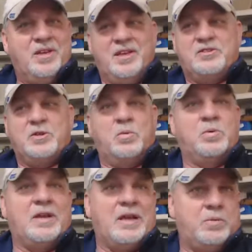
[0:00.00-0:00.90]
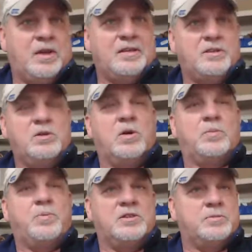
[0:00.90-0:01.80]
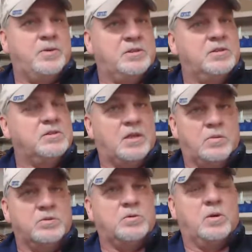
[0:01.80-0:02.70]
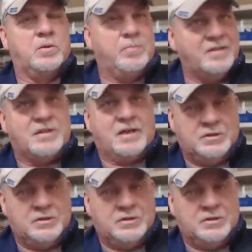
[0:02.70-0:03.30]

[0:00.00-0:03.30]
And so when I do go to a place of business, they want you to wear a mask, I